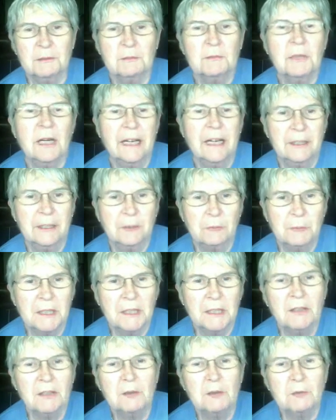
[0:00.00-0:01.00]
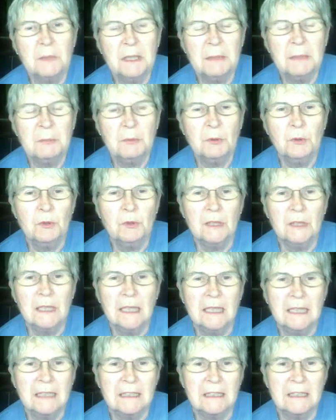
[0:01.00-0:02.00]
honoring other people
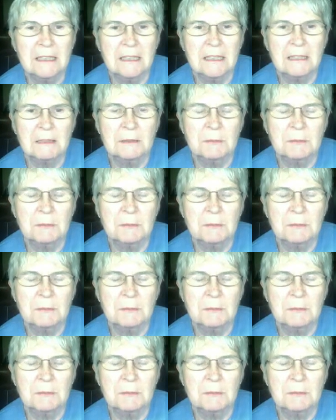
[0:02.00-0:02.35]
and